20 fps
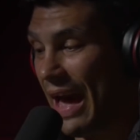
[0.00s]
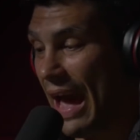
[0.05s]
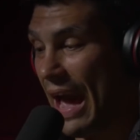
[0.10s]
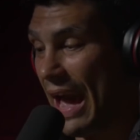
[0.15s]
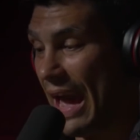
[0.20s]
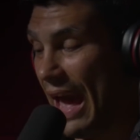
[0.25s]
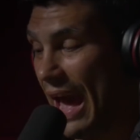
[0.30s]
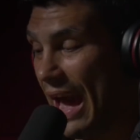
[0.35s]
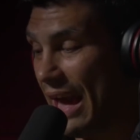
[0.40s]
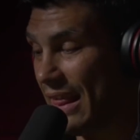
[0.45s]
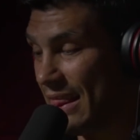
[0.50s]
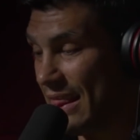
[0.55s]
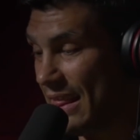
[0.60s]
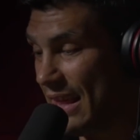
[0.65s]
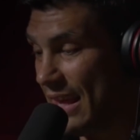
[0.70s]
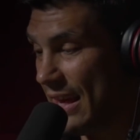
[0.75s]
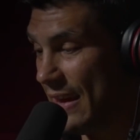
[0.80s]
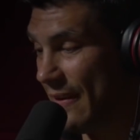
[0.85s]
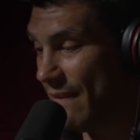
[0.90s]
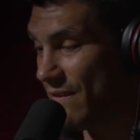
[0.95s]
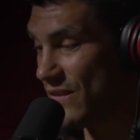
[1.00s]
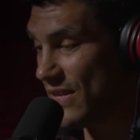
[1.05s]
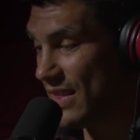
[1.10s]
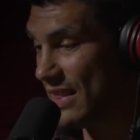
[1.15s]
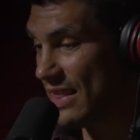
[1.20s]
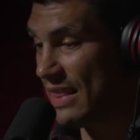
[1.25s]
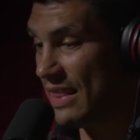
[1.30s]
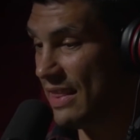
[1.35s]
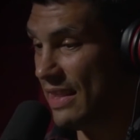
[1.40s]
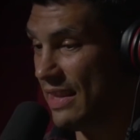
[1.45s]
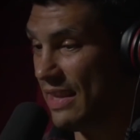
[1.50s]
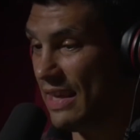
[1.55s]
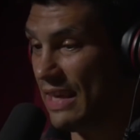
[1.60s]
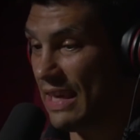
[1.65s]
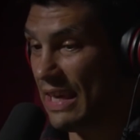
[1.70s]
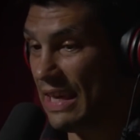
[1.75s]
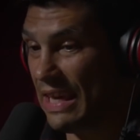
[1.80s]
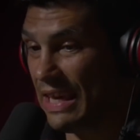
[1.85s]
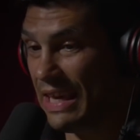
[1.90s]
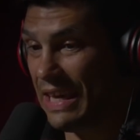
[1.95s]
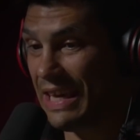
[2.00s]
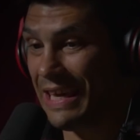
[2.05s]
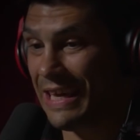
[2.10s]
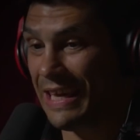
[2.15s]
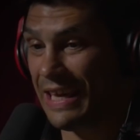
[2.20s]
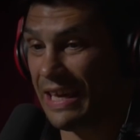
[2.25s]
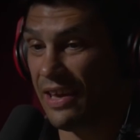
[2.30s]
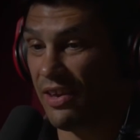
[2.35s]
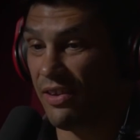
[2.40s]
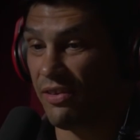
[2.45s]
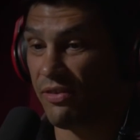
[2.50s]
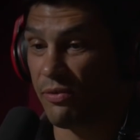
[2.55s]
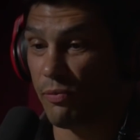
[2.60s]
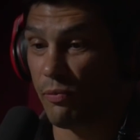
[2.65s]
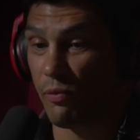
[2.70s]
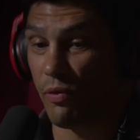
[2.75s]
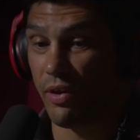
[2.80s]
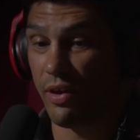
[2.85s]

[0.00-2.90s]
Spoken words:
I think he is